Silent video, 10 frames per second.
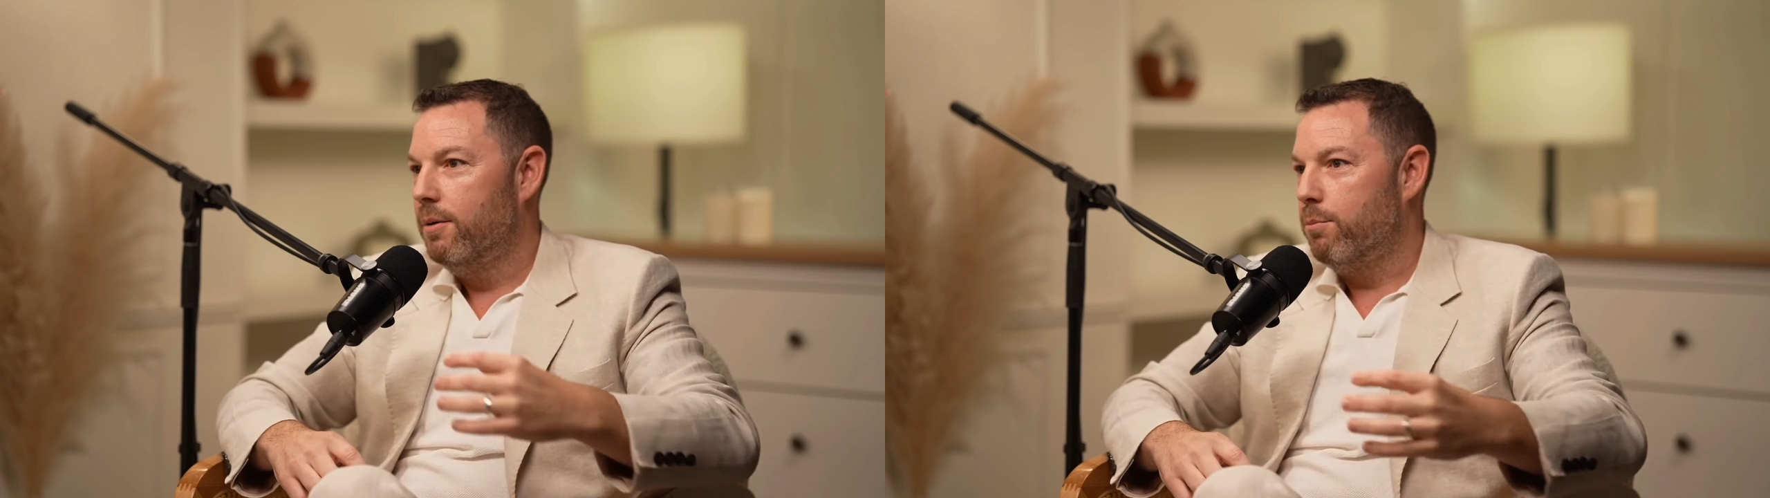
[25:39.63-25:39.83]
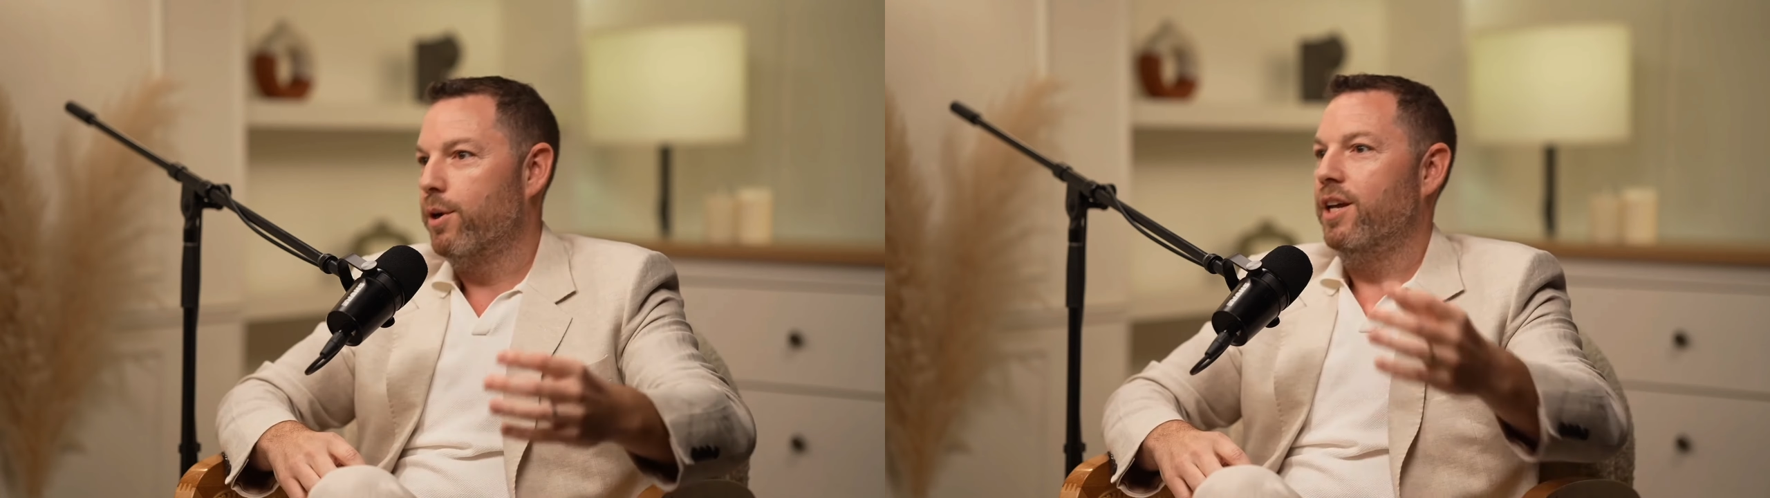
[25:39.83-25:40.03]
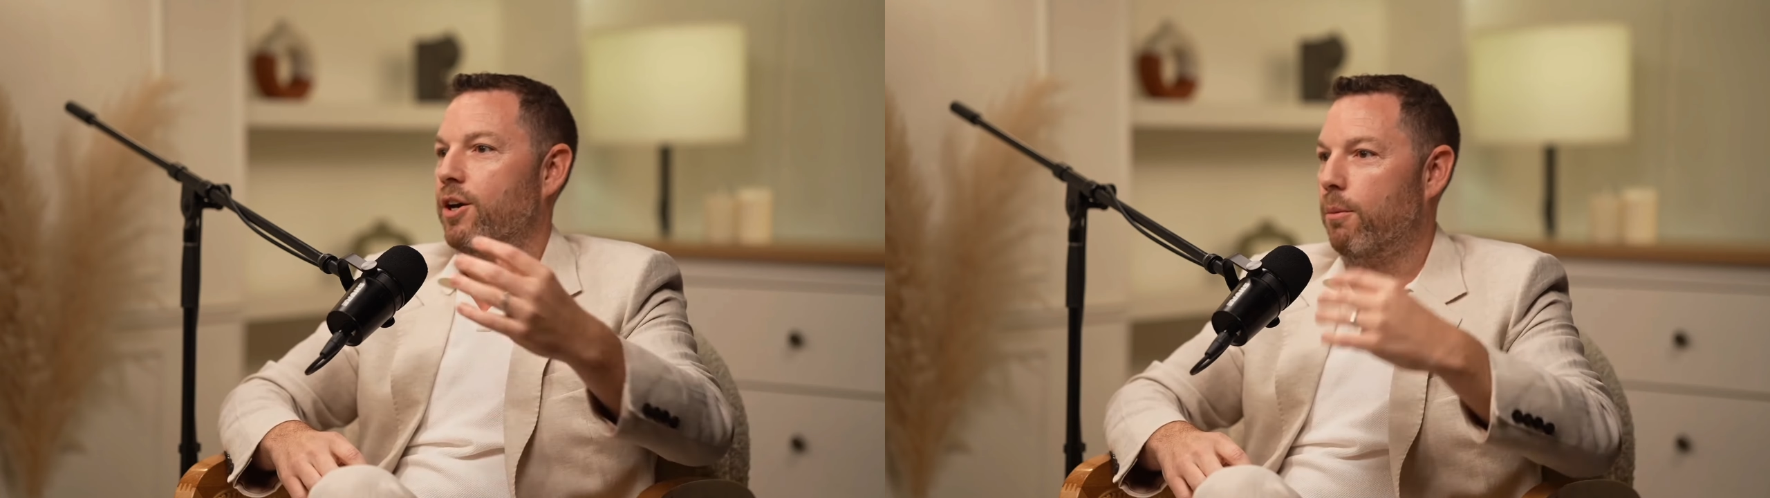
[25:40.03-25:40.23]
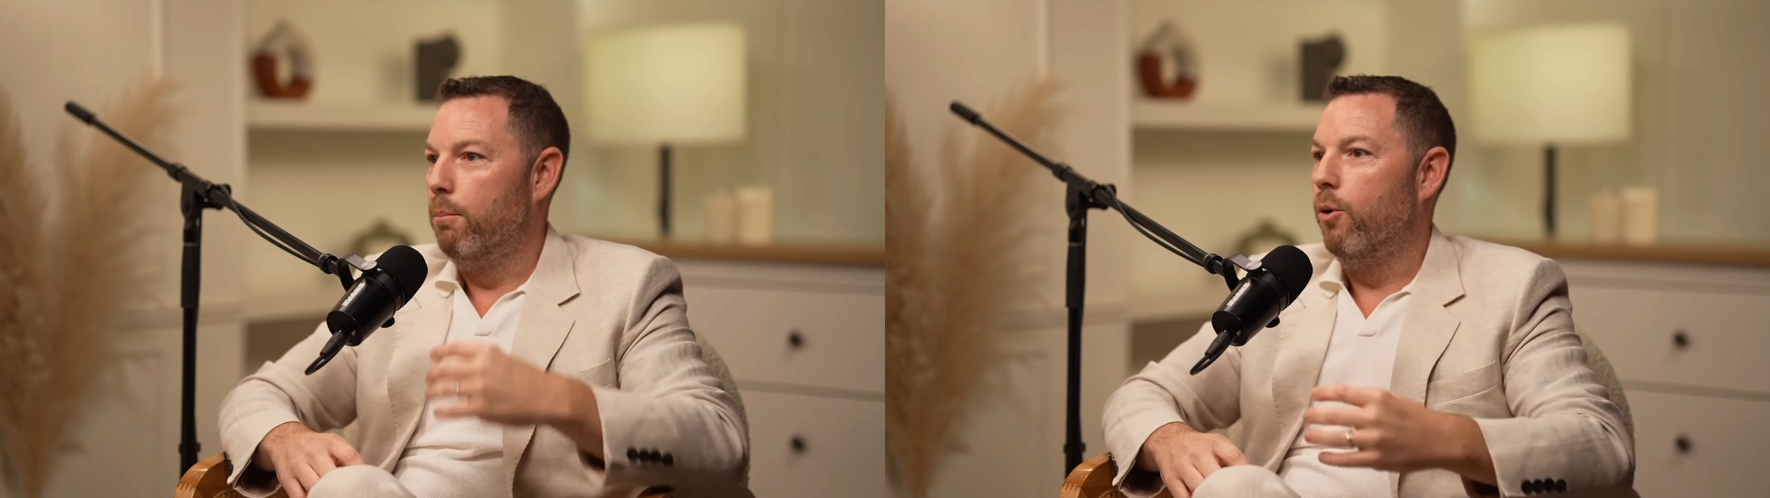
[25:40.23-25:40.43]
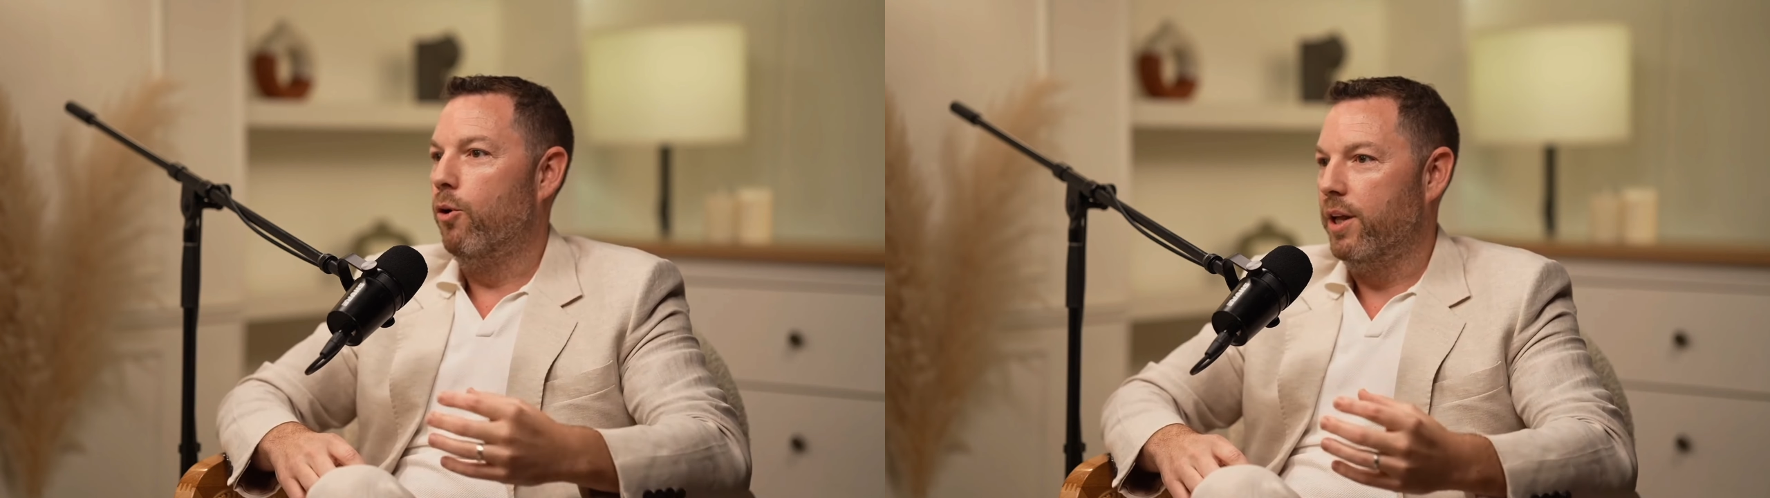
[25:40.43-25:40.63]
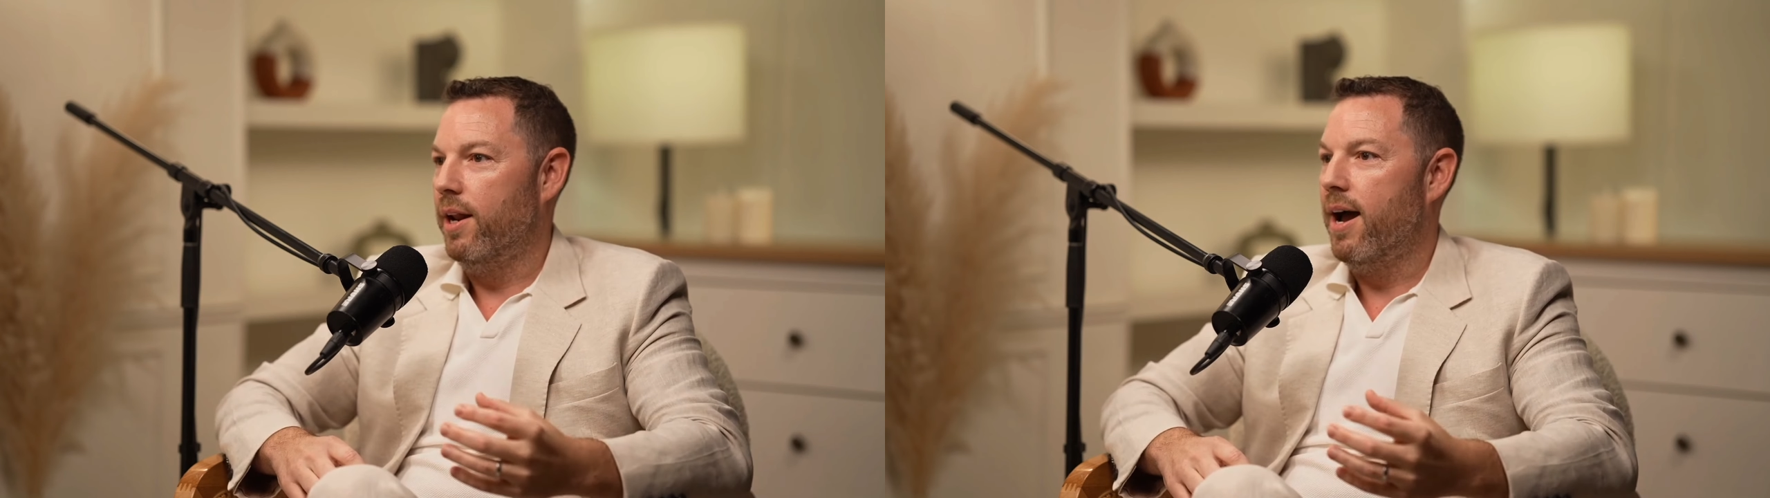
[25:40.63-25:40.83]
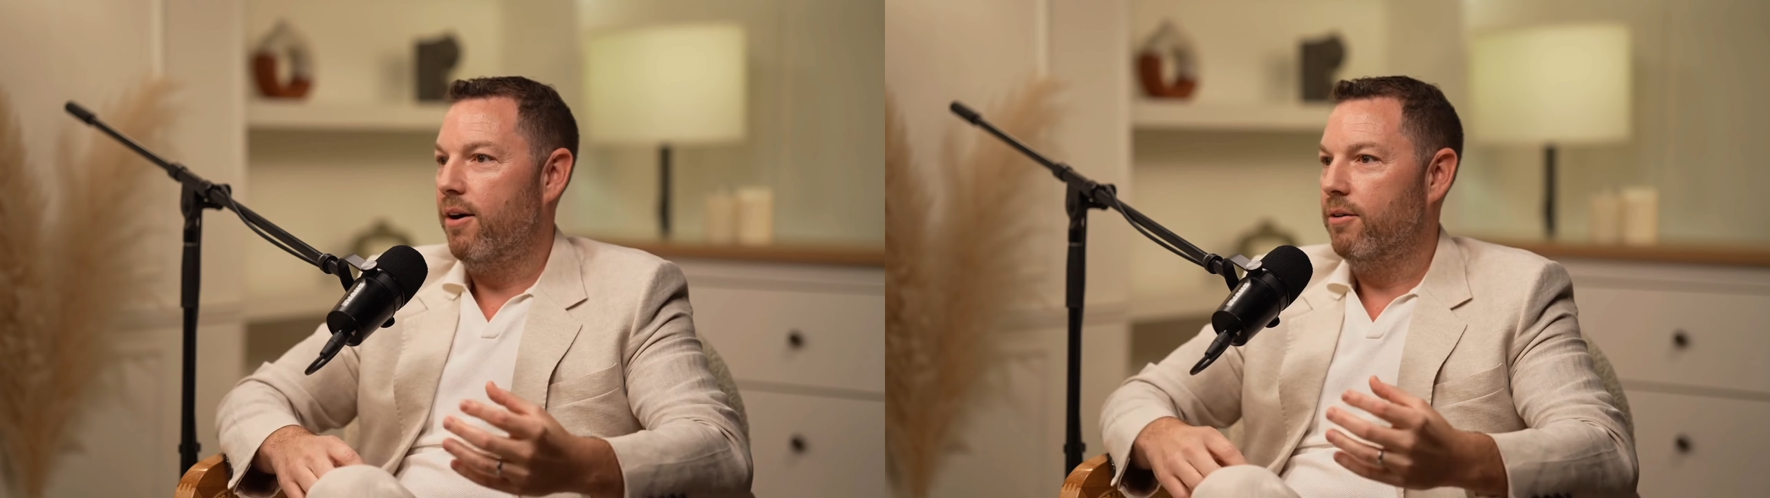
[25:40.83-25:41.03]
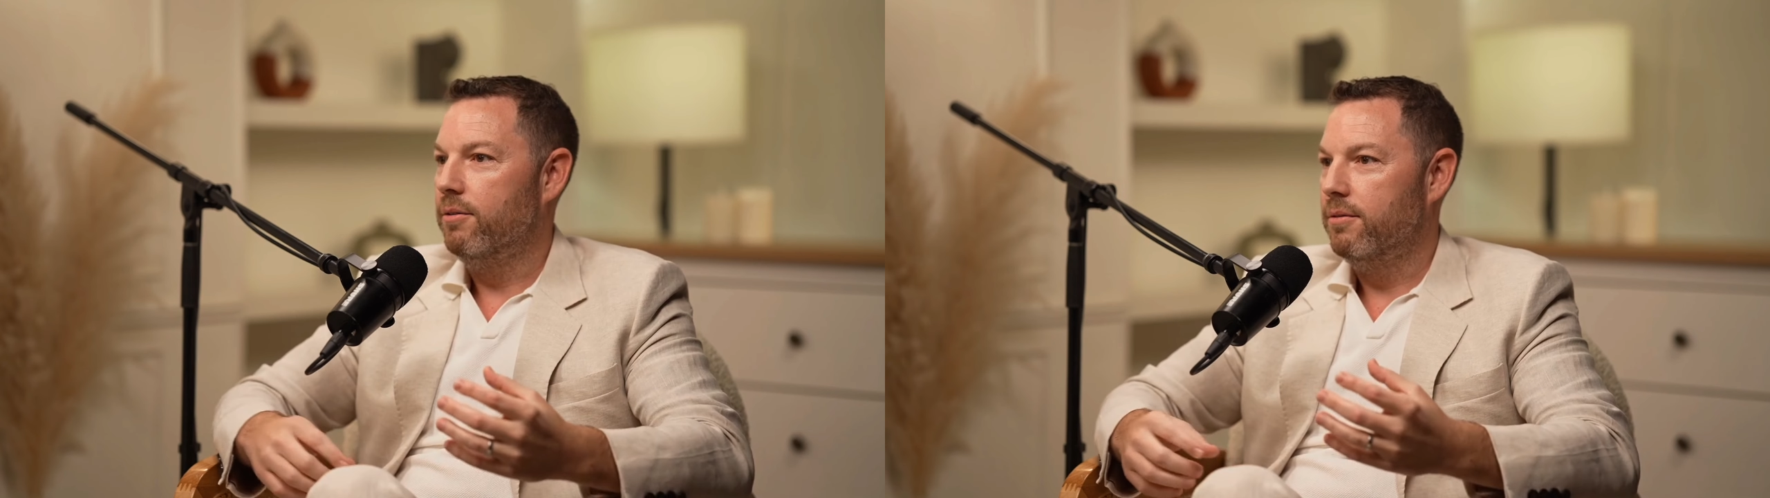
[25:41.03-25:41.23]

bringing on board in our